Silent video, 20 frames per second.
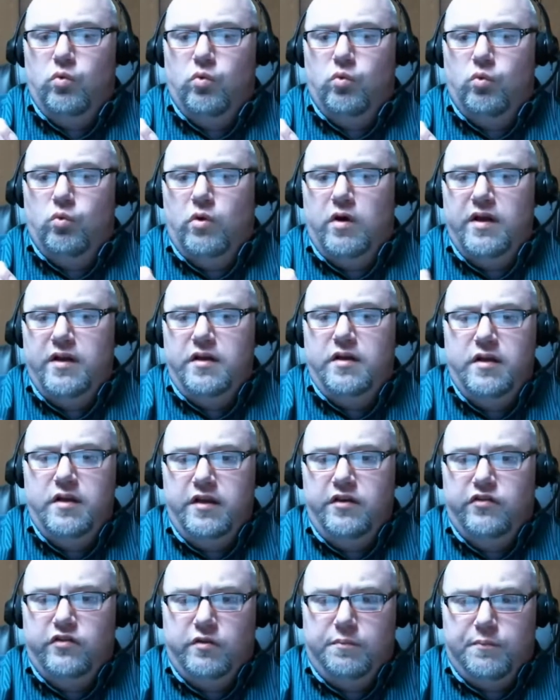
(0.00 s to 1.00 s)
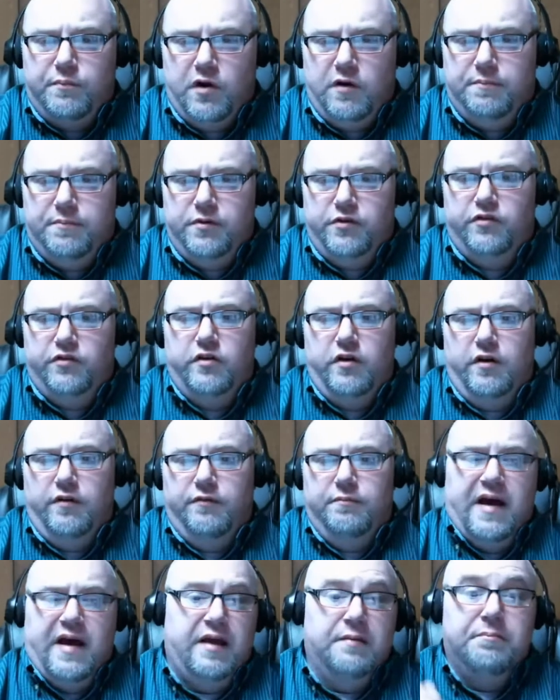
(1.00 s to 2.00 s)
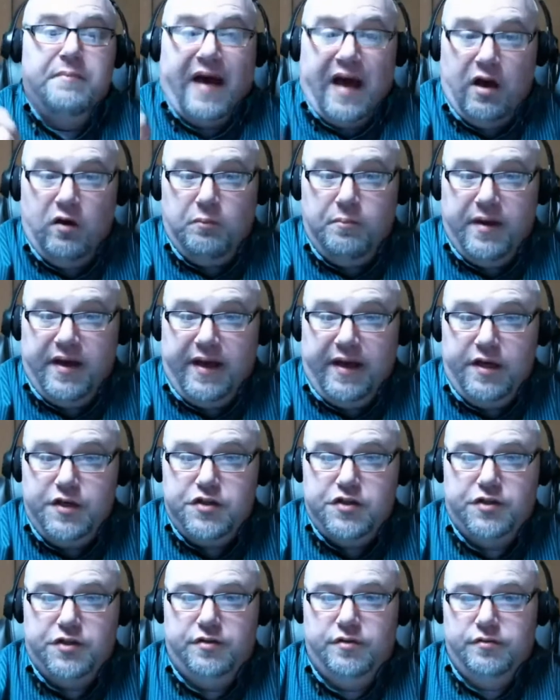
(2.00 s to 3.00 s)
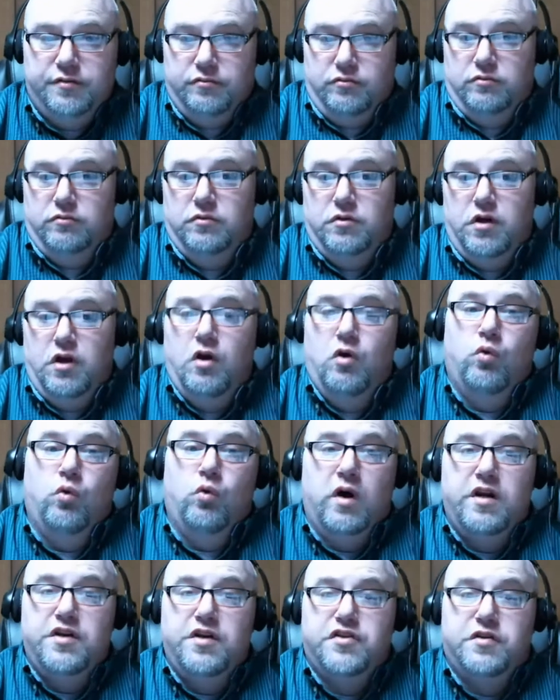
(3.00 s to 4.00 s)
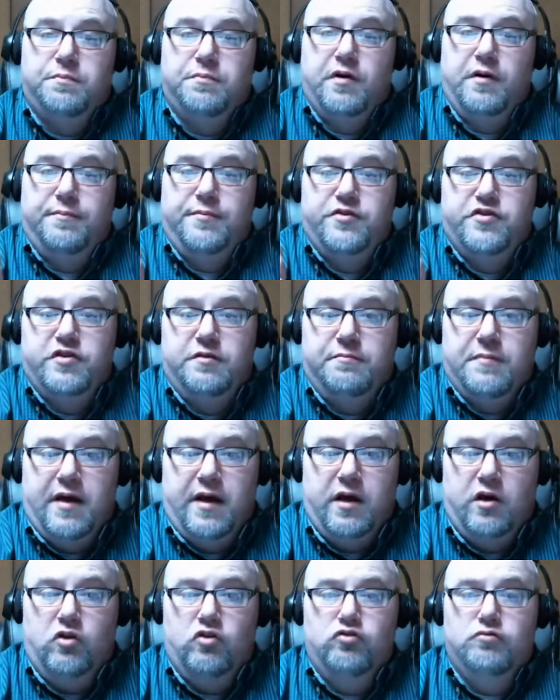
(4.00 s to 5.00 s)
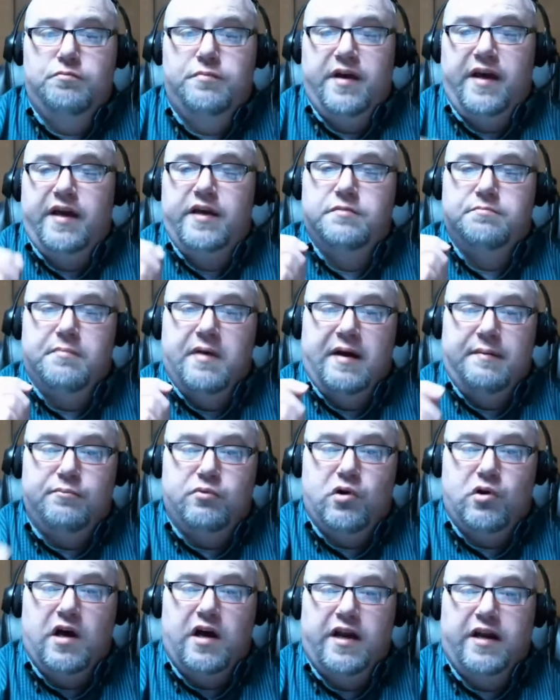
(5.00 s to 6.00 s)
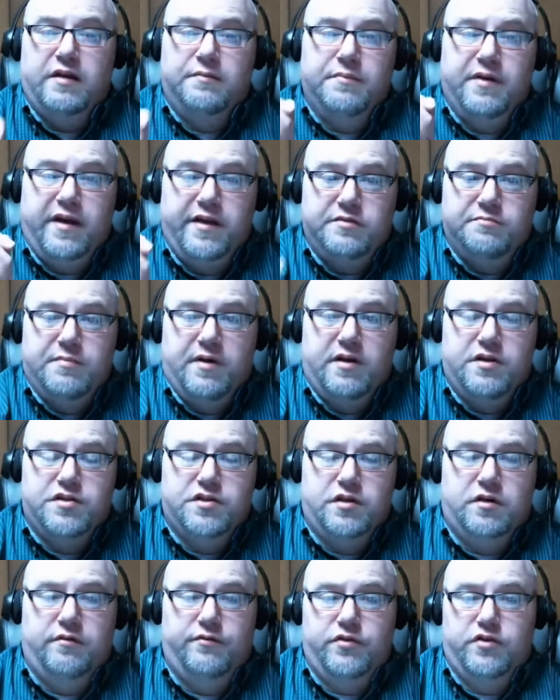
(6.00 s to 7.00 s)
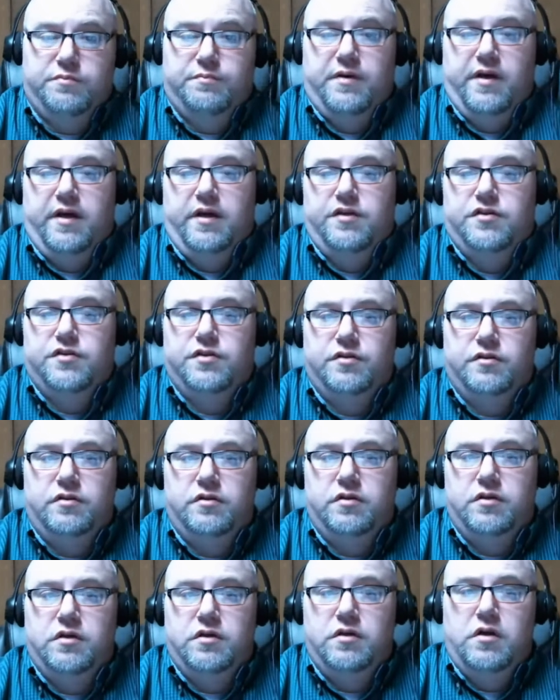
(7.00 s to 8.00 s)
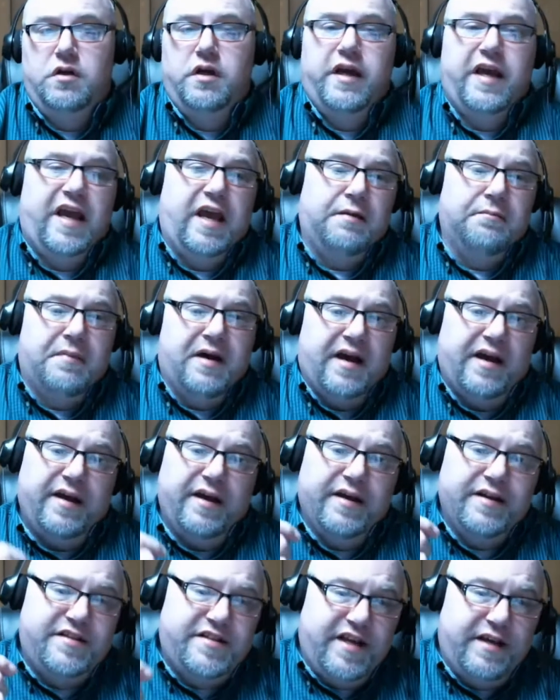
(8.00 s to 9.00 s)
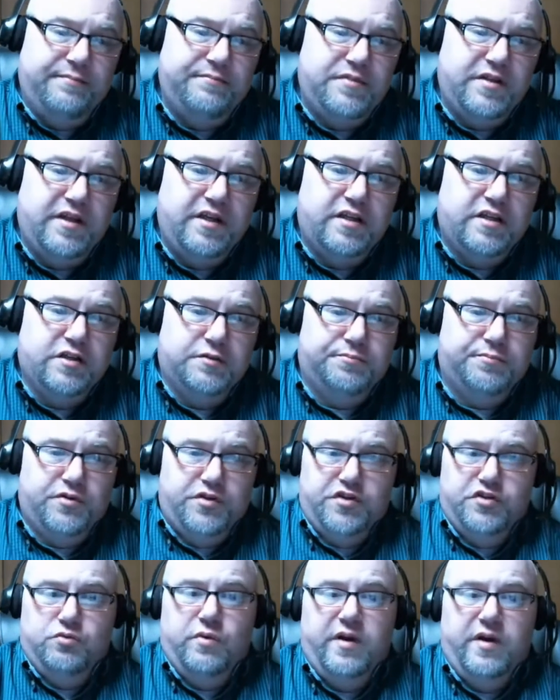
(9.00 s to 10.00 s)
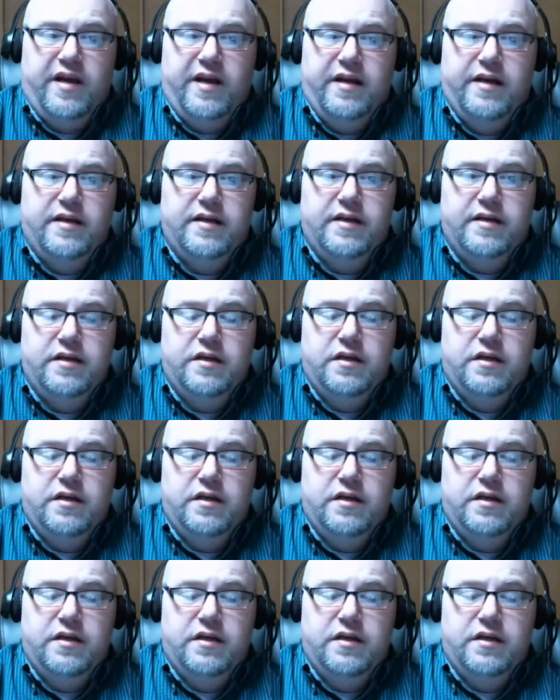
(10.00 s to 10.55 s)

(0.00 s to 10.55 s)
What is the purpose of my about page? What is the purpose of my home page, my product page, my service page? Am I attempting to persuade?